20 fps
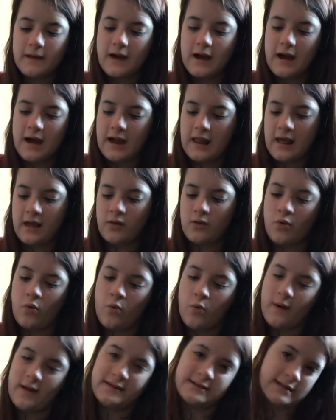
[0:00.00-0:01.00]
And I'll
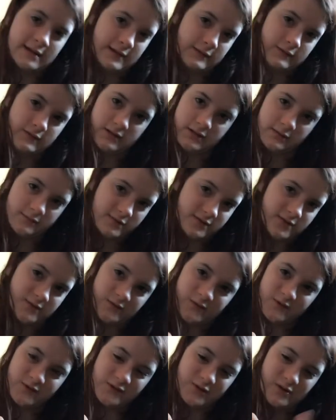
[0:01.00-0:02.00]
always have some sort
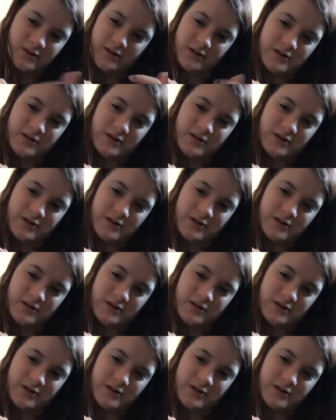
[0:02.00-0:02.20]
of sugar